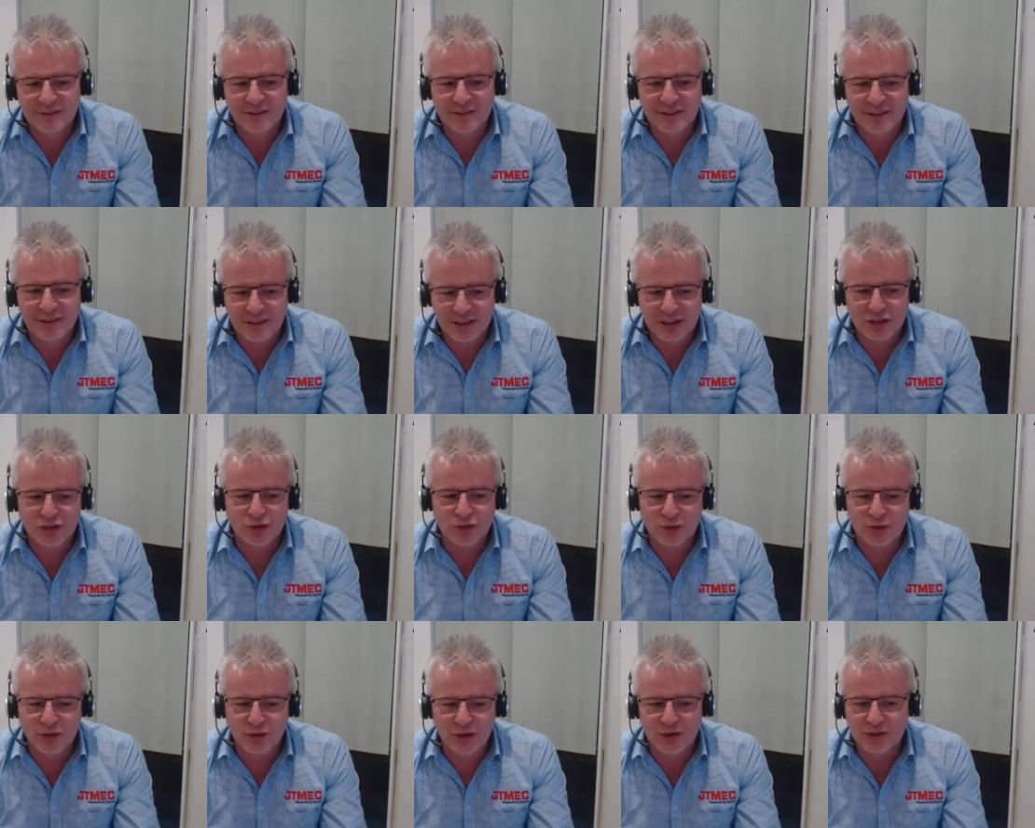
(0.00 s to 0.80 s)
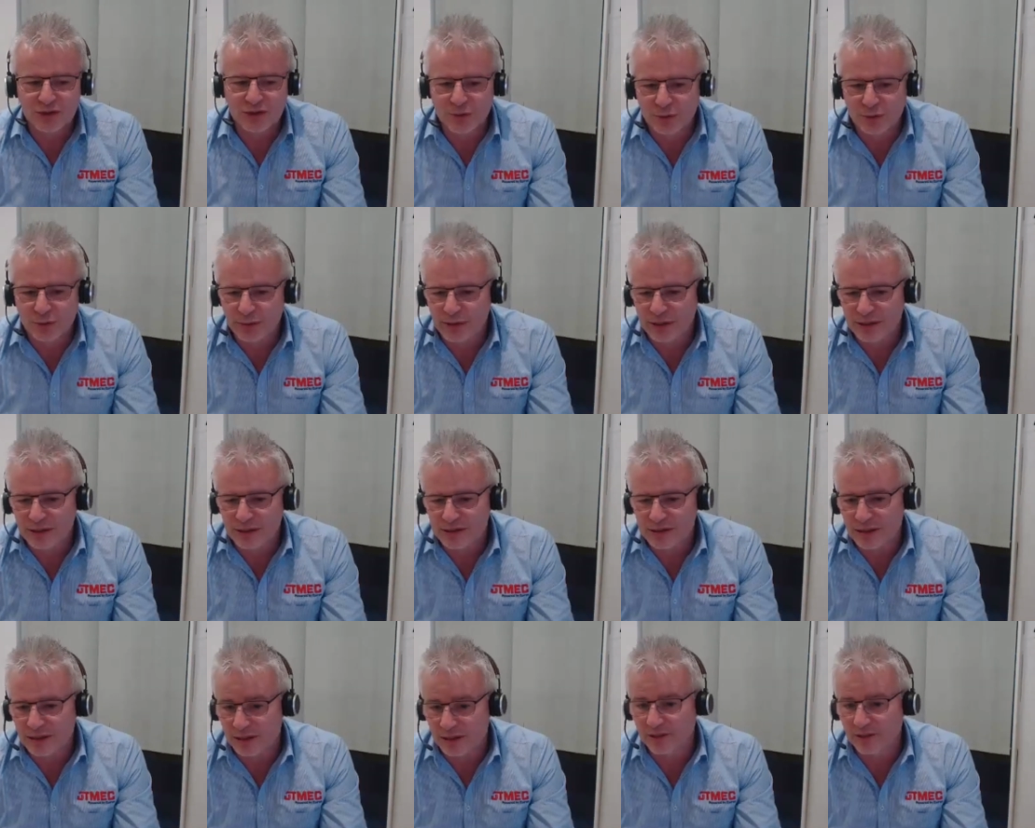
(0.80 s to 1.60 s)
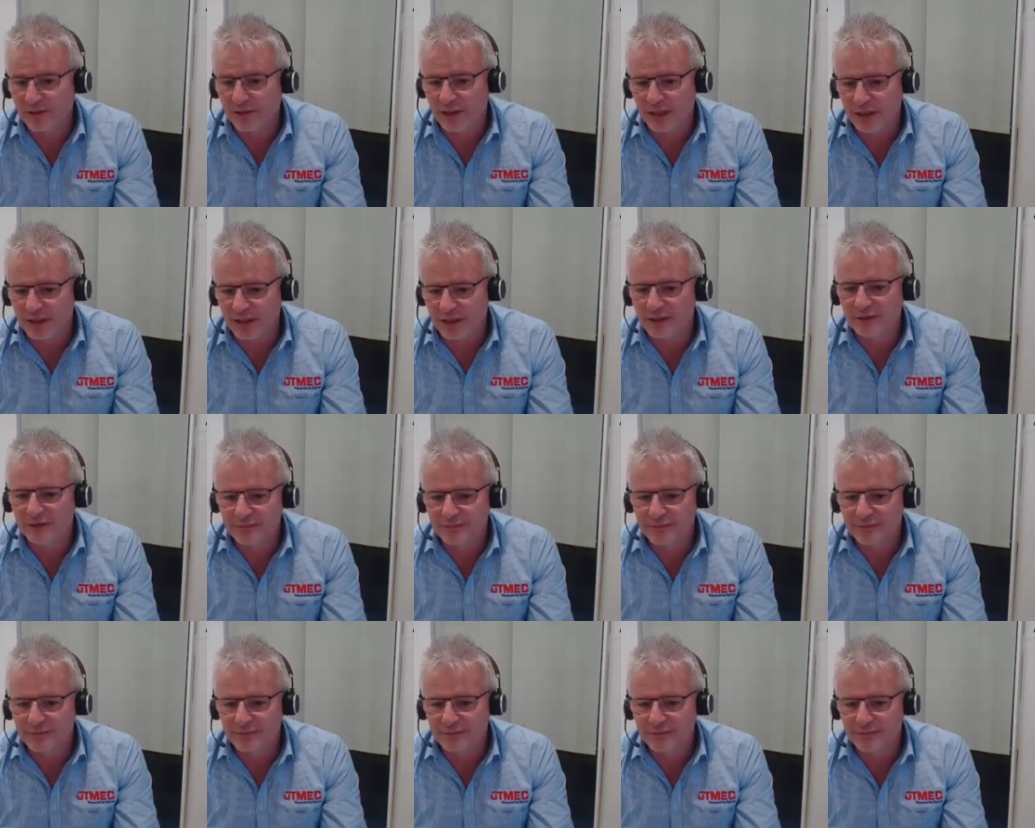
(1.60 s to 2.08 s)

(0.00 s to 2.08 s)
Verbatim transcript: the additional cost will be significant.